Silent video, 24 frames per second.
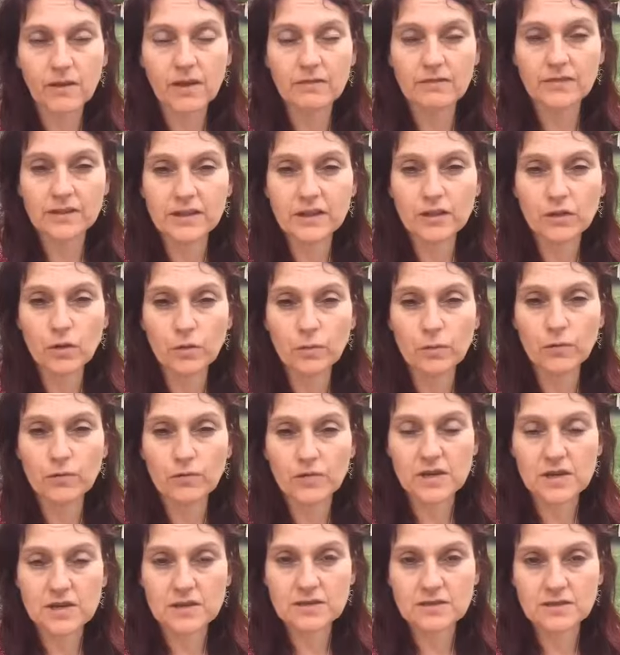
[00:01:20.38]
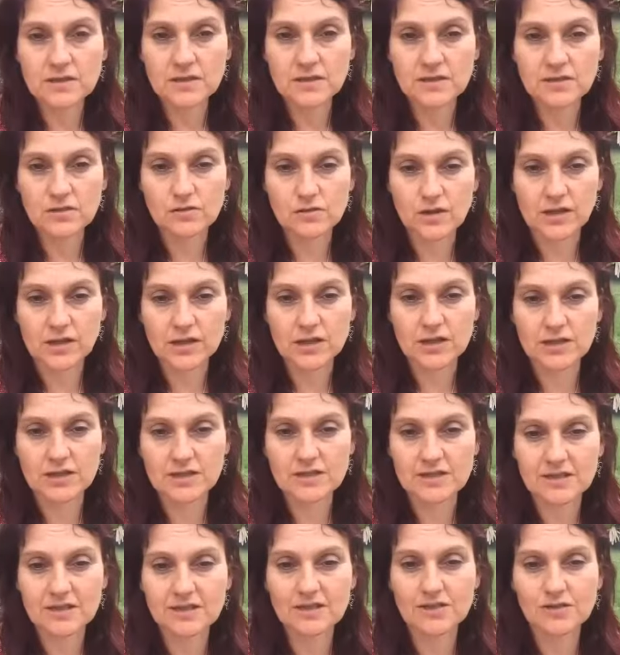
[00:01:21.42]
video with easy
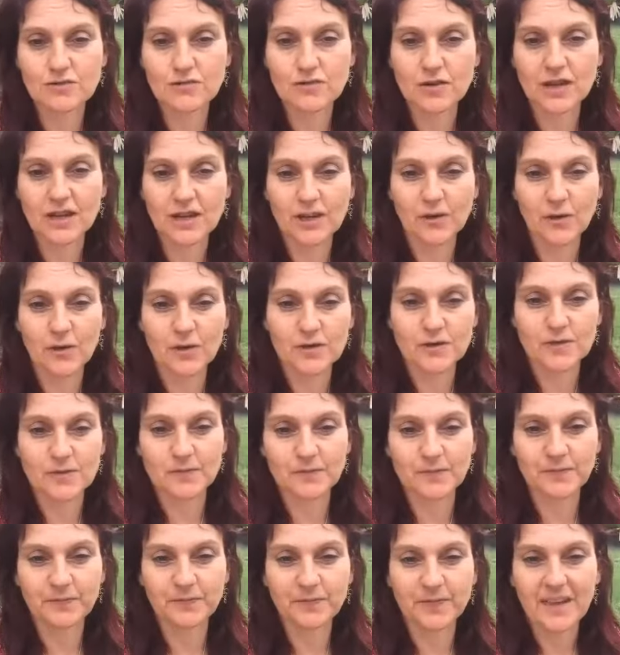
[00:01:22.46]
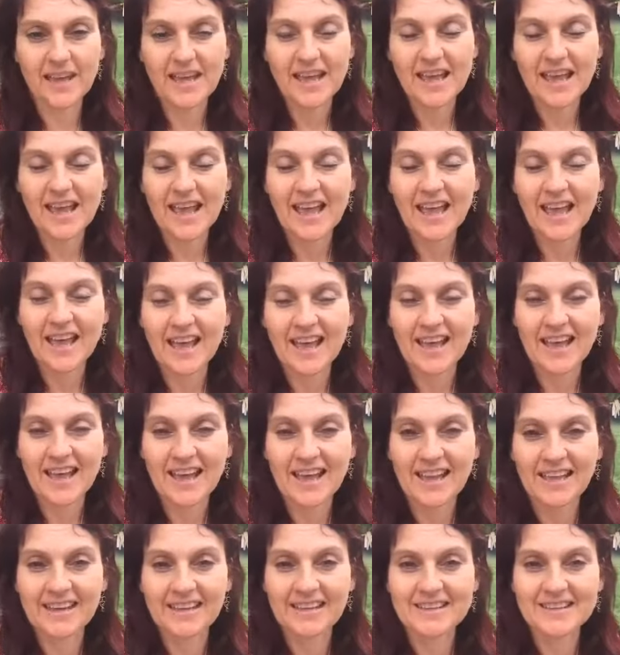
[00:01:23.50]
instructions. He's really awesome.
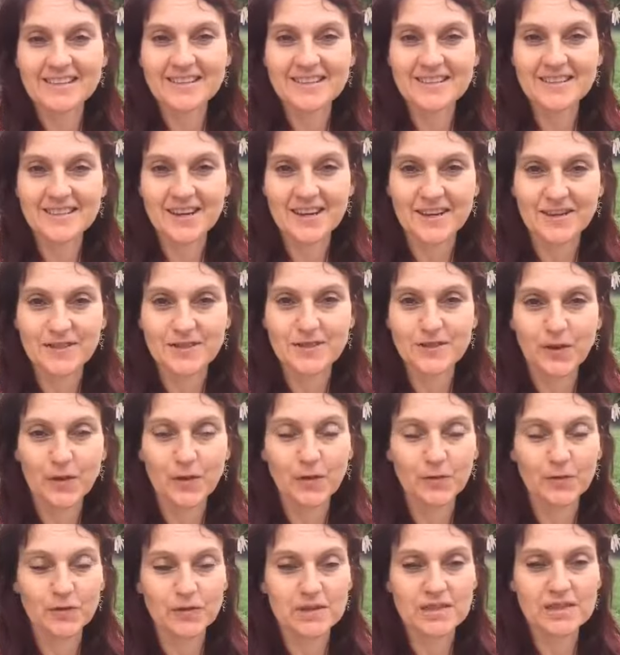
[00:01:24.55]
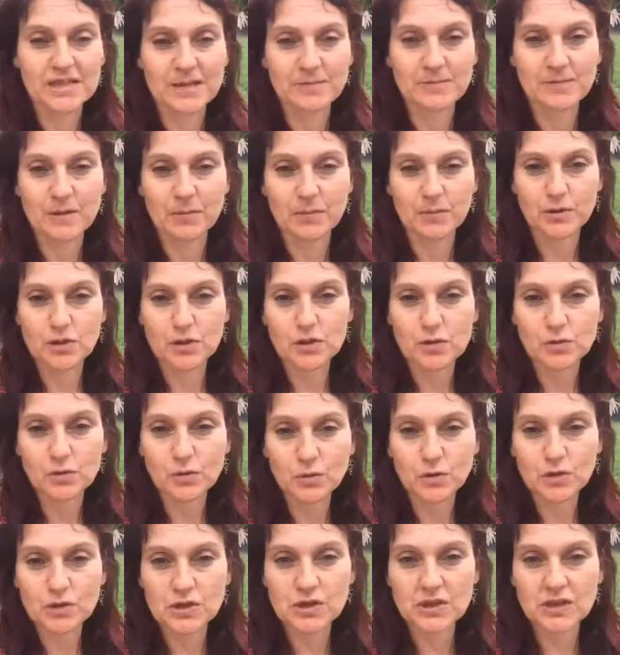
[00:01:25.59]
And yeah, so tip number
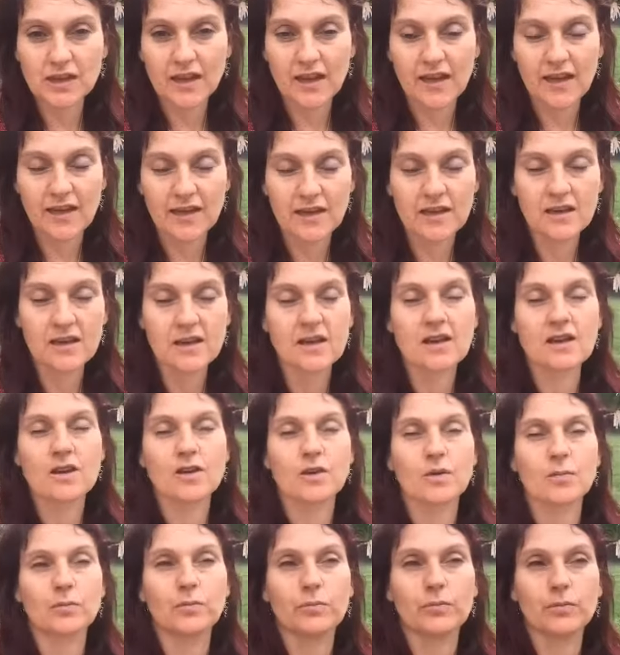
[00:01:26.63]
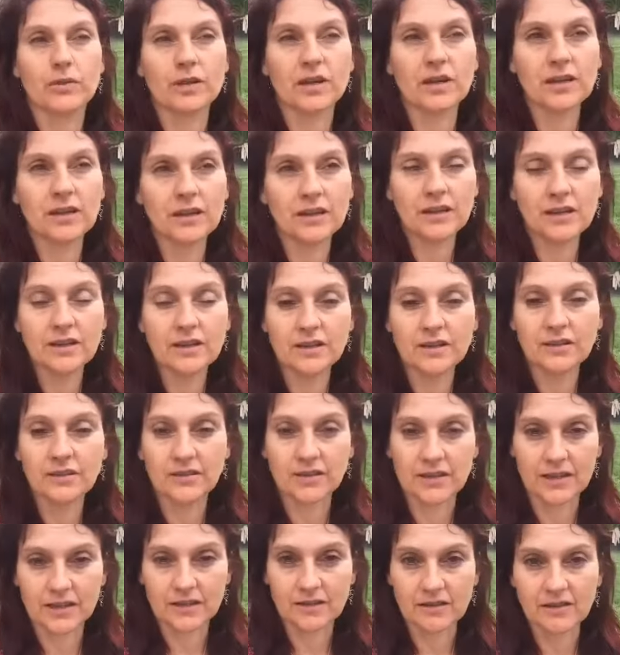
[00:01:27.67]
two today,
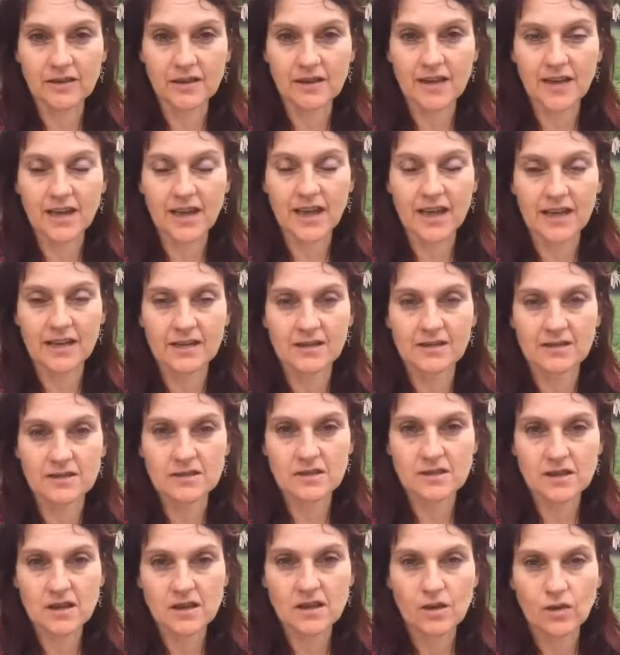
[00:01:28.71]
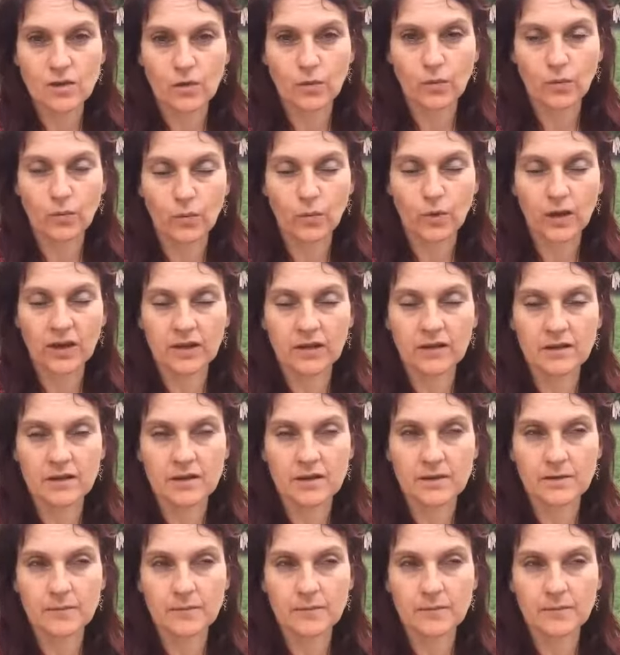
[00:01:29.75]
breathing. And when